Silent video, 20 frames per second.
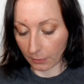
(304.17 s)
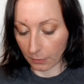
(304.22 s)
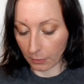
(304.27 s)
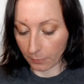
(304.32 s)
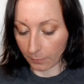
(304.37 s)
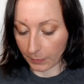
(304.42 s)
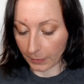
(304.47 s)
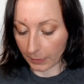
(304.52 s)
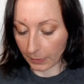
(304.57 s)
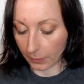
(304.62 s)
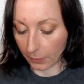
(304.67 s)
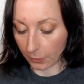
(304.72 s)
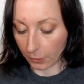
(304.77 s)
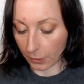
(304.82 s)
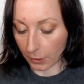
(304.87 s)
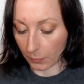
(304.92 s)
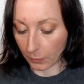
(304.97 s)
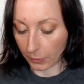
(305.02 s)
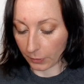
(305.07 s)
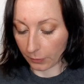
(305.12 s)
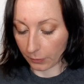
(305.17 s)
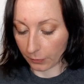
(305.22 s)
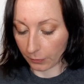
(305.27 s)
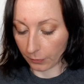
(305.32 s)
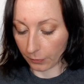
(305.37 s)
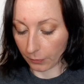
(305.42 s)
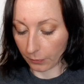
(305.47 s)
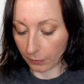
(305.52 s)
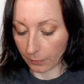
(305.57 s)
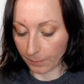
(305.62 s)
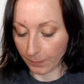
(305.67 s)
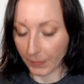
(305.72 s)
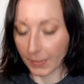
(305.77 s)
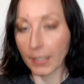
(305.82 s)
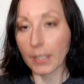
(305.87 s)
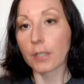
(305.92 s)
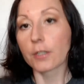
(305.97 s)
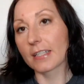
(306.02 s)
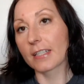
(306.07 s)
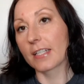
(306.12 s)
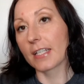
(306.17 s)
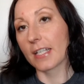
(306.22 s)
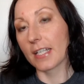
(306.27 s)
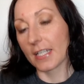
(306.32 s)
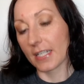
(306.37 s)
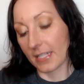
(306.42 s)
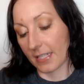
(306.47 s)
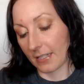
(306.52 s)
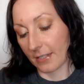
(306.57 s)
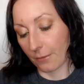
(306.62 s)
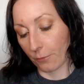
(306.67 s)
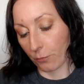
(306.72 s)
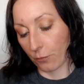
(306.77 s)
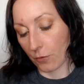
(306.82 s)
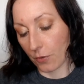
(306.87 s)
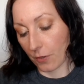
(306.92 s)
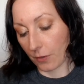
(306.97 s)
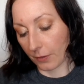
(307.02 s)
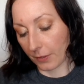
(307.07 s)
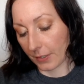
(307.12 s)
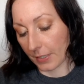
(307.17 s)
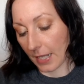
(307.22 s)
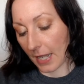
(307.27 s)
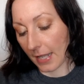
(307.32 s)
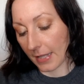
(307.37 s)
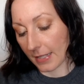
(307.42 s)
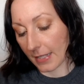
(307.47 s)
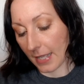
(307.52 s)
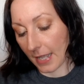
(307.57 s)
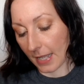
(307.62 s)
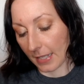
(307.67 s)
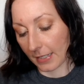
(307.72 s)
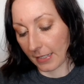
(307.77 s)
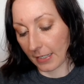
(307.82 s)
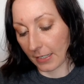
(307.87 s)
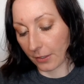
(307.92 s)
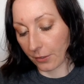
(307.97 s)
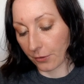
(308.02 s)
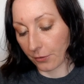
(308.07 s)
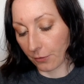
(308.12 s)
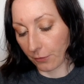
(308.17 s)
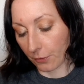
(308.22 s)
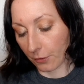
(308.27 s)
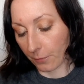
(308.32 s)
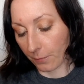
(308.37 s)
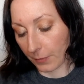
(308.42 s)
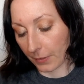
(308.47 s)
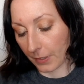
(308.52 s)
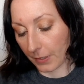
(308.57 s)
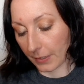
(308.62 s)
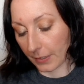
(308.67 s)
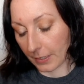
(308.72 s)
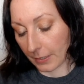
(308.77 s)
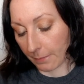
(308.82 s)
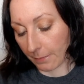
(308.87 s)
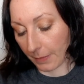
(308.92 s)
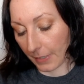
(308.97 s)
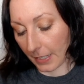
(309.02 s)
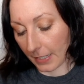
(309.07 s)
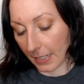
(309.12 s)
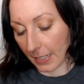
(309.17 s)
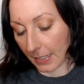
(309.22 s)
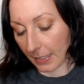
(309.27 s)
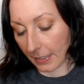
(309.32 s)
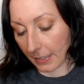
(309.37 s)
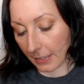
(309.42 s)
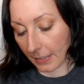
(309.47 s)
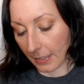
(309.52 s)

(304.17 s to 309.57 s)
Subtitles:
open and show it to you. This was another YouTube inspired